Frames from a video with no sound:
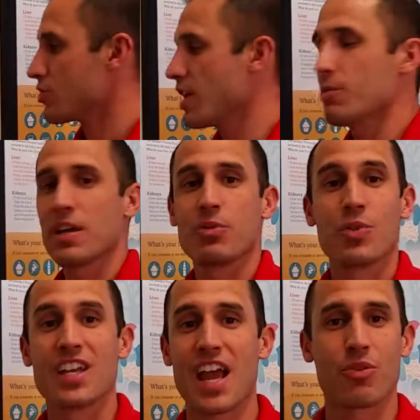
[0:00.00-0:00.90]

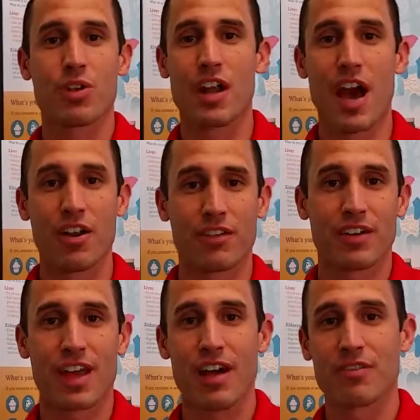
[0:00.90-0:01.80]
Drenamine we can't run out
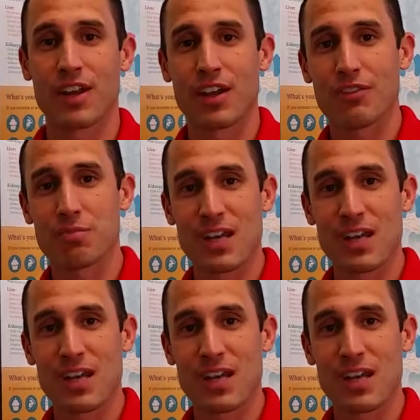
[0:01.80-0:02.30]
of. I have enough